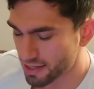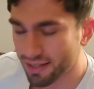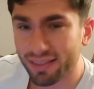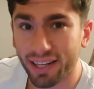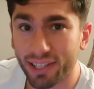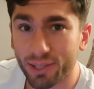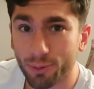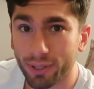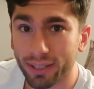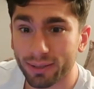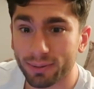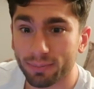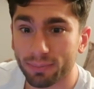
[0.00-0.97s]
steaks
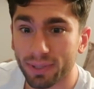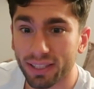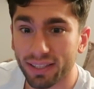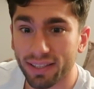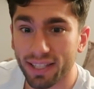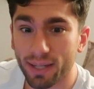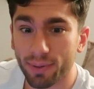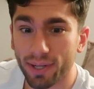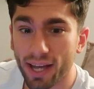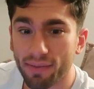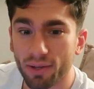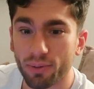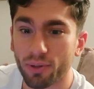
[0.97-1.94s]
were, but there we
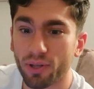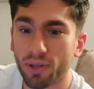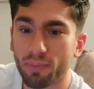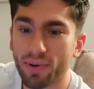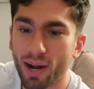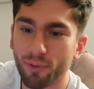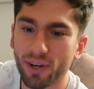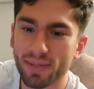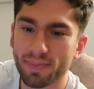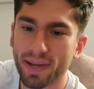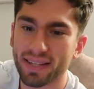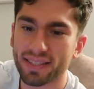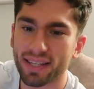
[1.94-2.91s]
have it. We've got the brown rice
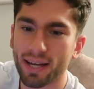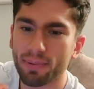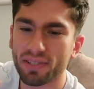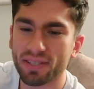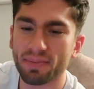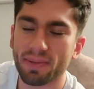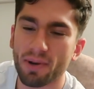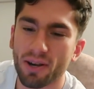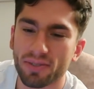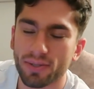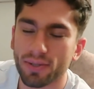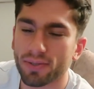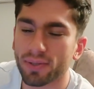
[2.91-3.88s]
pasta there. I put some
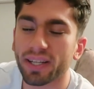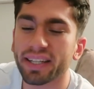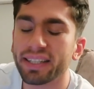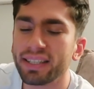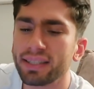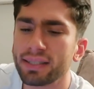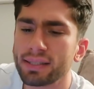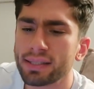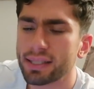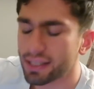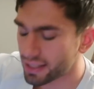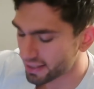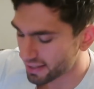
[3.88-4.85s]
tomato sauce on it.
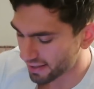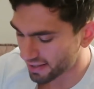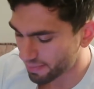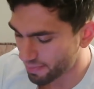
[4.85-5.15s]
It didn't